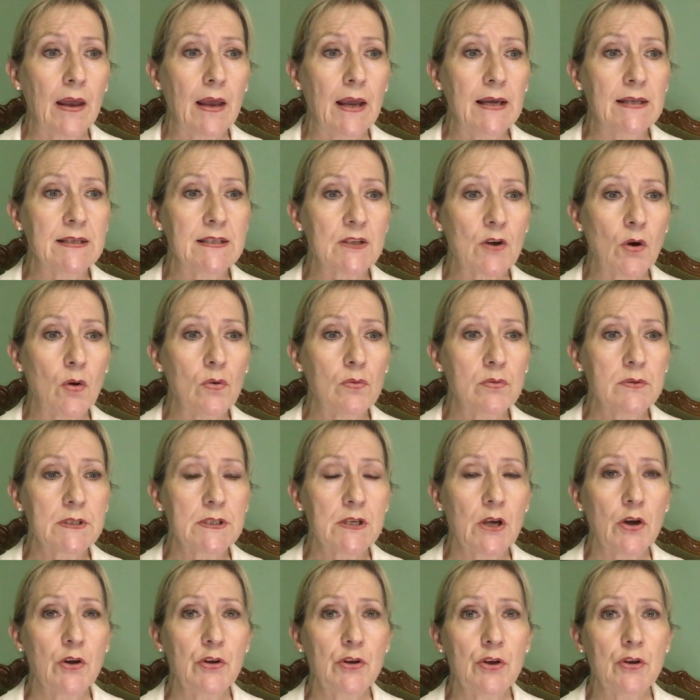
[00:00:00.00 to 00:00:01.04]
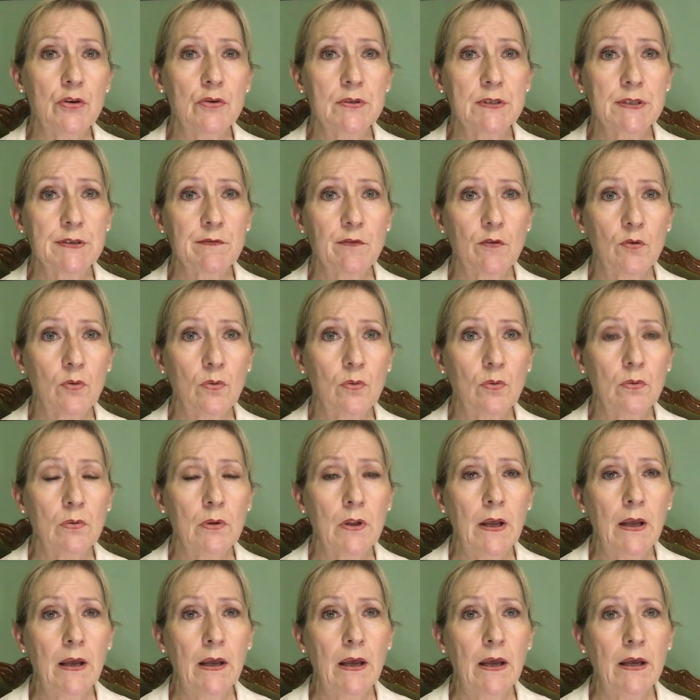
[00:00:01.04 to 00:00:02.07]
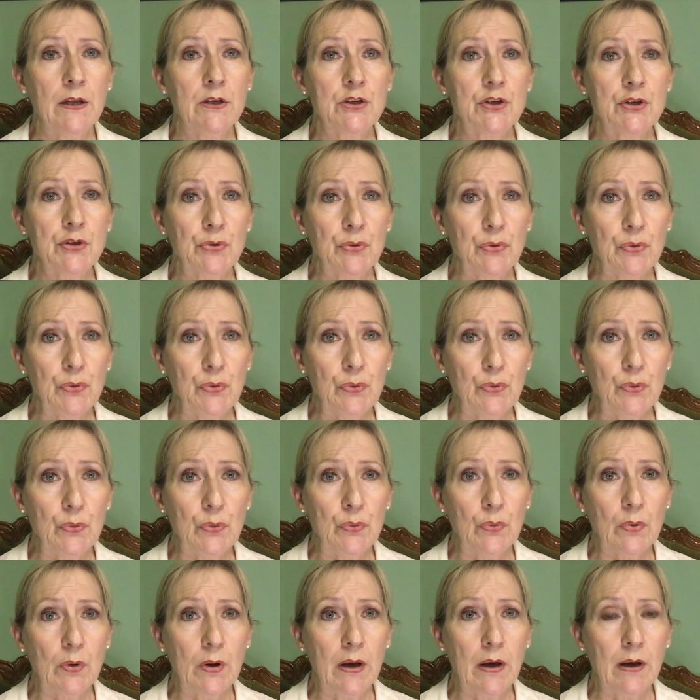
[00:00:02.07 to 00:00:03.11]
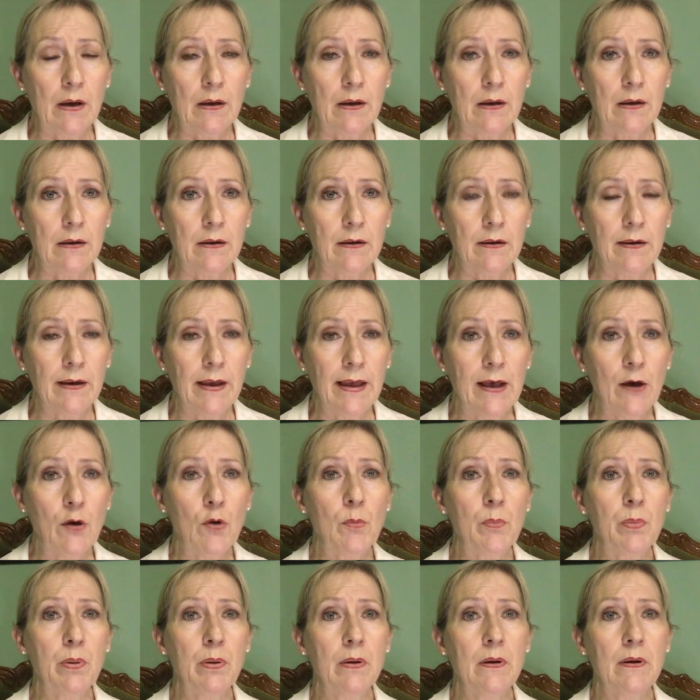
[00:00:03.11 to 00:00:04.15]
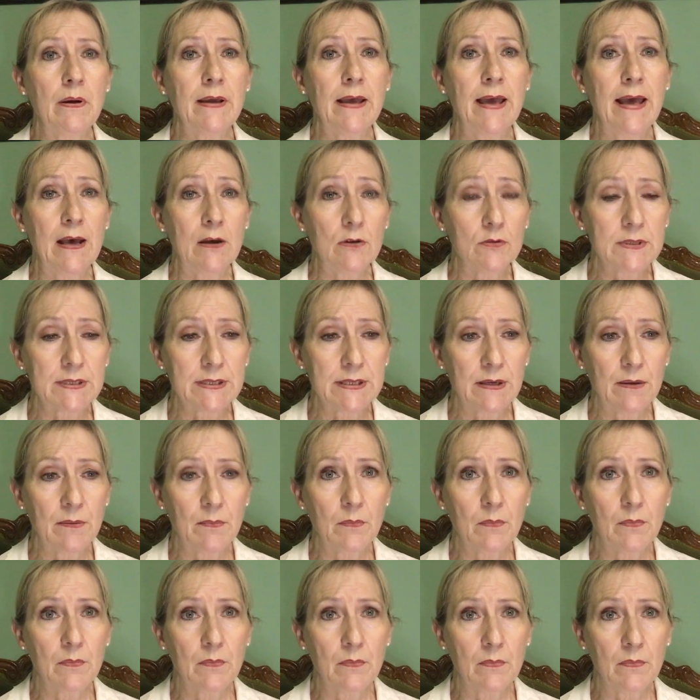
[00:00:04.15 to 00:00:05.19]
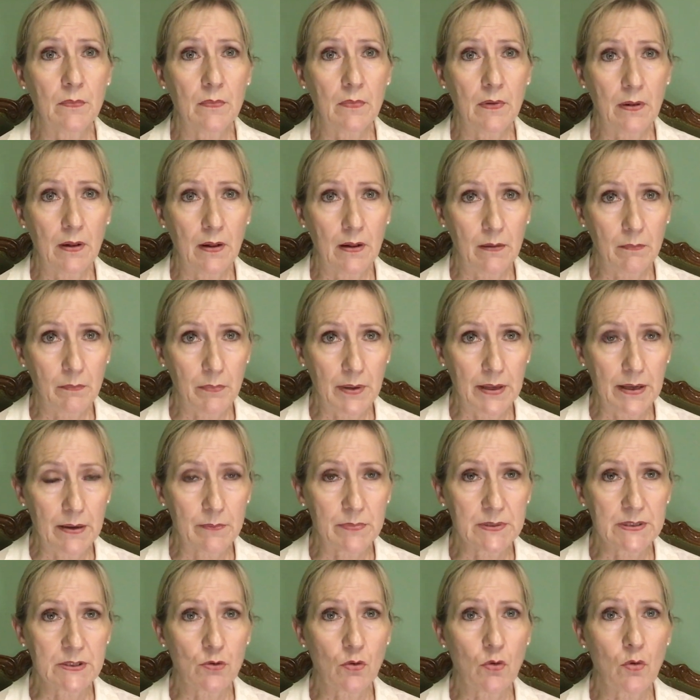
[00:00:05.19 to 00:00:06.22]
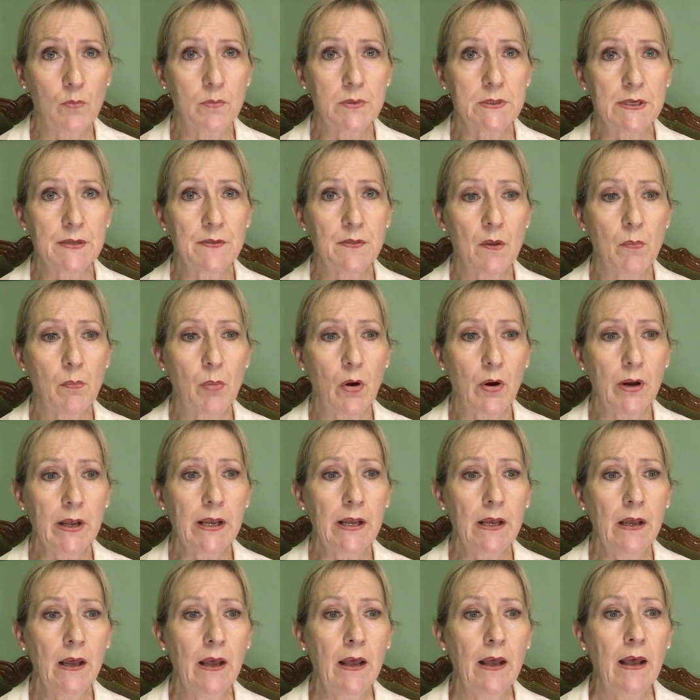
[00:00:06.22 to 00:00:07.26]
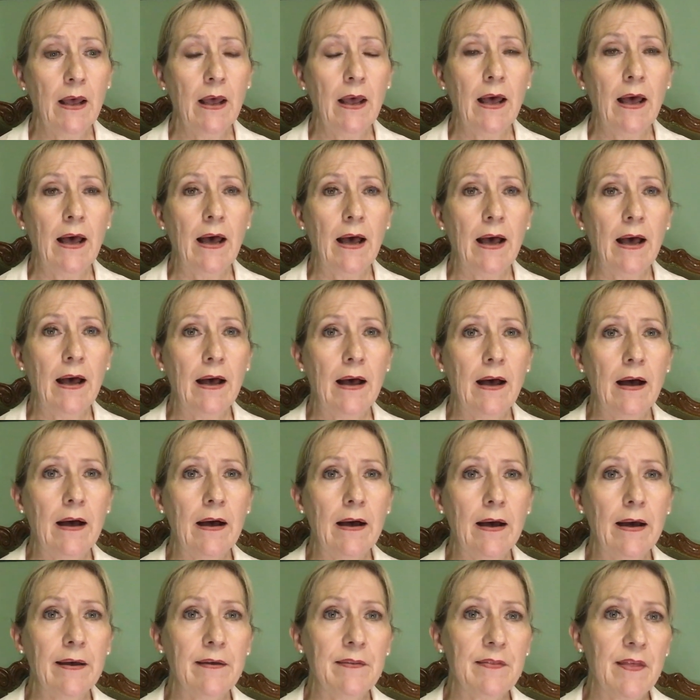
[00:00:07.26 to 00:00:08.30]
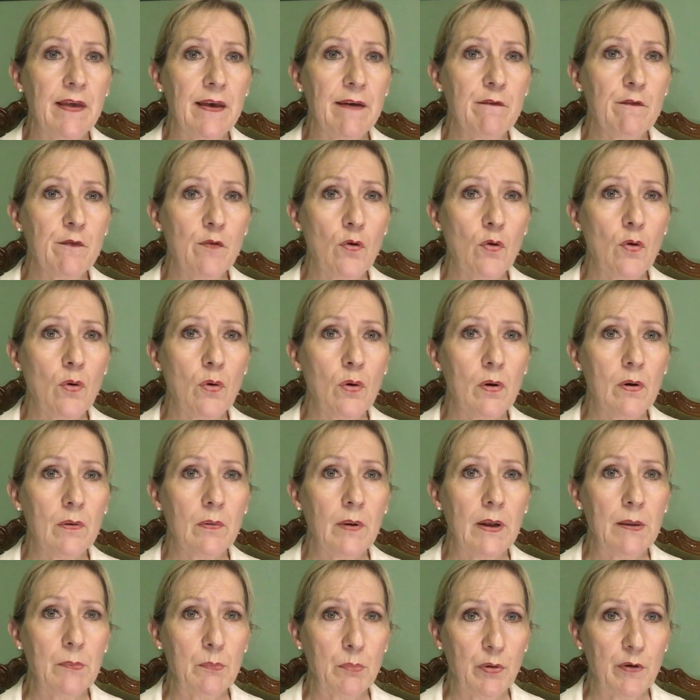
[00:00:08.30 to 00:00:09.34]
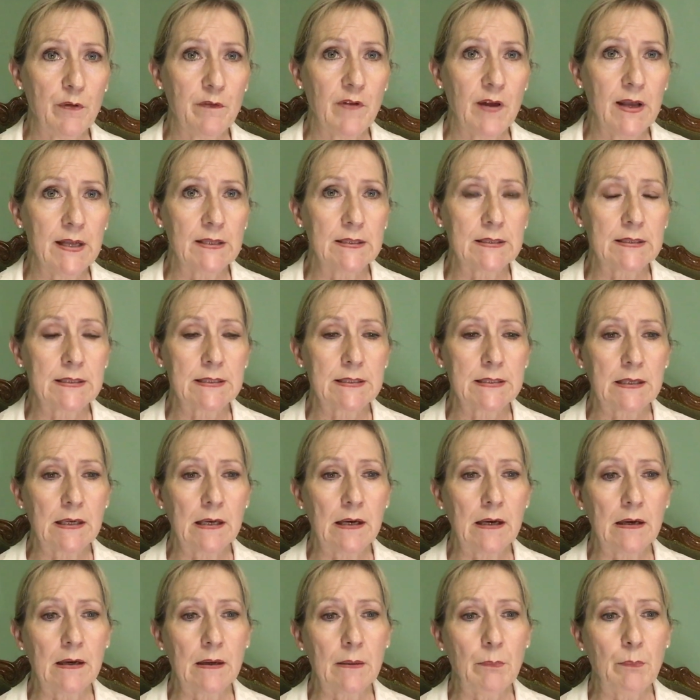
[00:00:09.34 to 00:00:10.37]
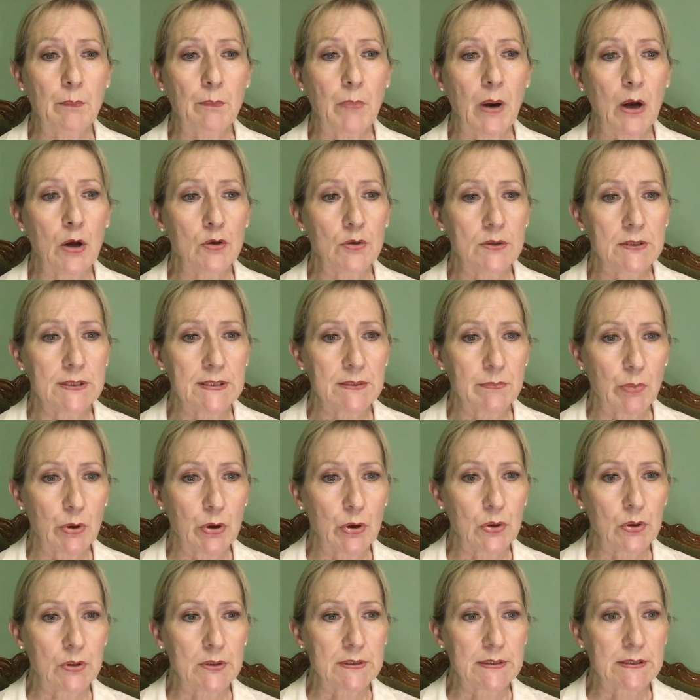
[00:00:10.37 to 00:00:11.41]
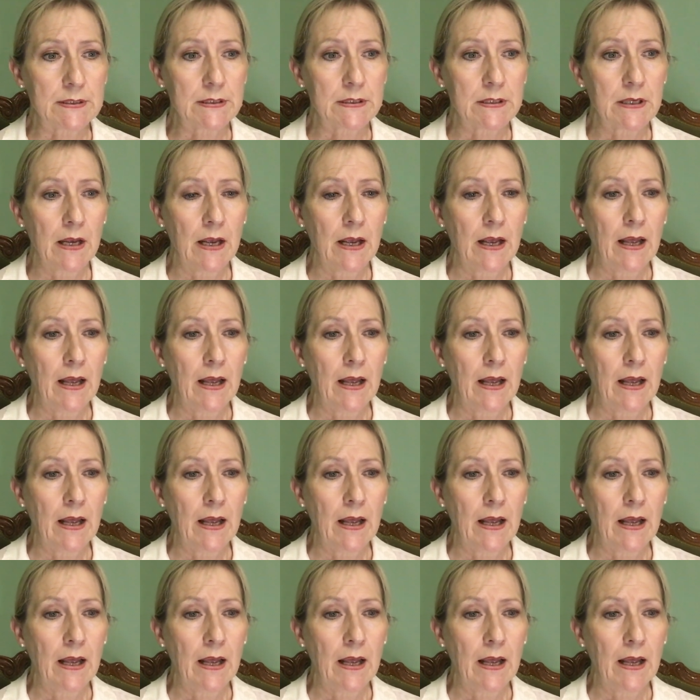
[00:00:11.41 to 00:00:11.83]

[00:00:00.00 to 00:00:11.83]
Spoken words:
It's also useful to help calcium be absorbed in the body, and therefore it prevents bone spurs.